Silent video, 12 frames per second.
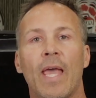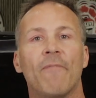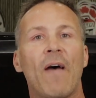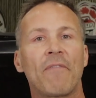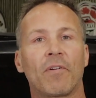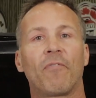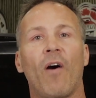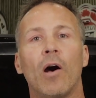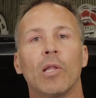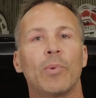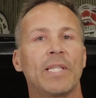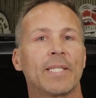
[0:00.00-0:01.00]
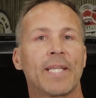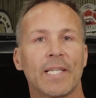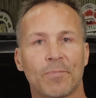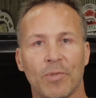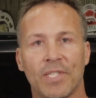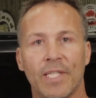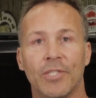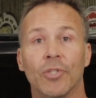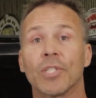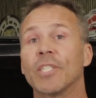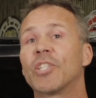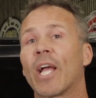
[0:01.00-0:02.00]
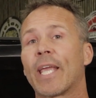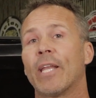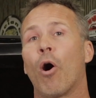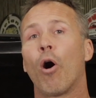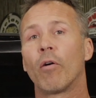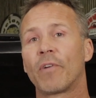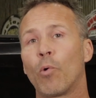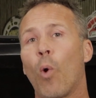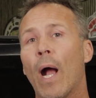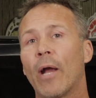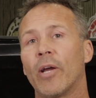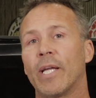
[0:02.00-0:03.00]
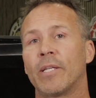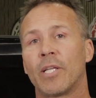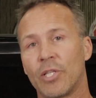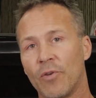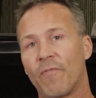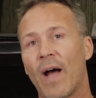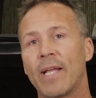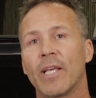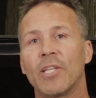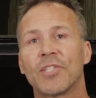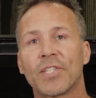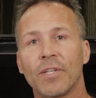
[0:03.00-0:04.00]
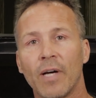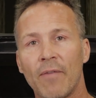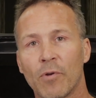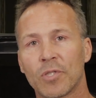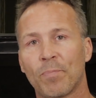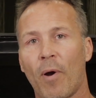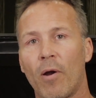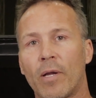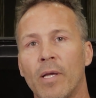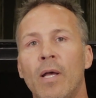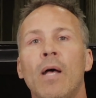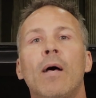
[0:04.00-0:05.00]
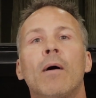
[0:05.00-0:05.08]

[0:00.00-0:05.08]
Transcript: If after following the test procedures and checking all of your wiring, you find that you still have no spark,